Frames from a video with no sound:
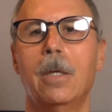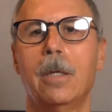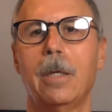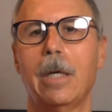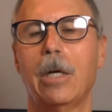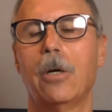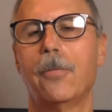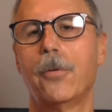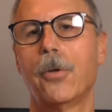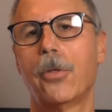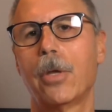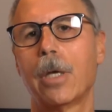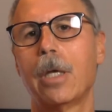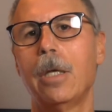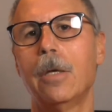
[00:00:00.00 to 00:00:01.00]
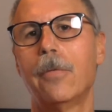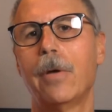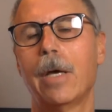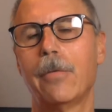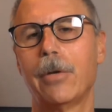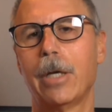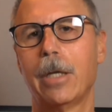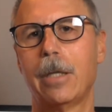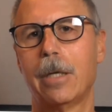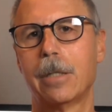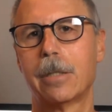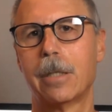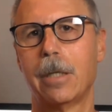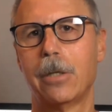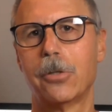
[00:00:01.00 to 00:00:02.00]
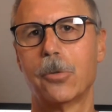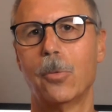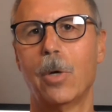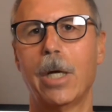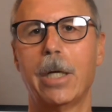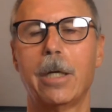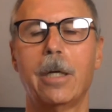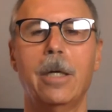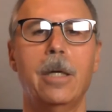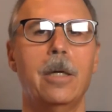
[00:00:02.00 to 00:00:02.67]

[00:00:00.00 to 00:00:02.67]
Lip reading: Now, if you're thinking of having a destination wedding,